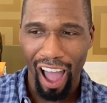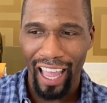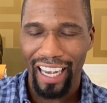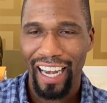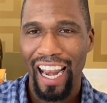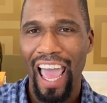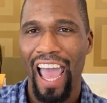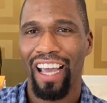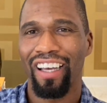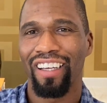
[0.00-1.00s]
I
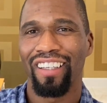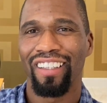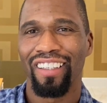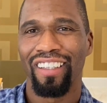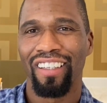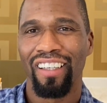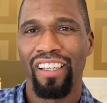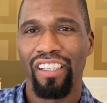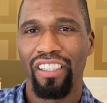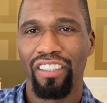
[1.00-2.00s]
lack
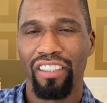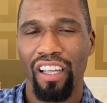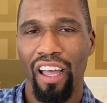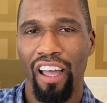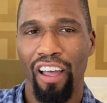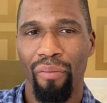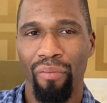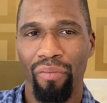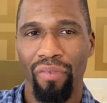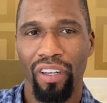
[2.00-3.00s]

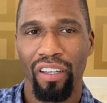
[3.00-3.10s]
the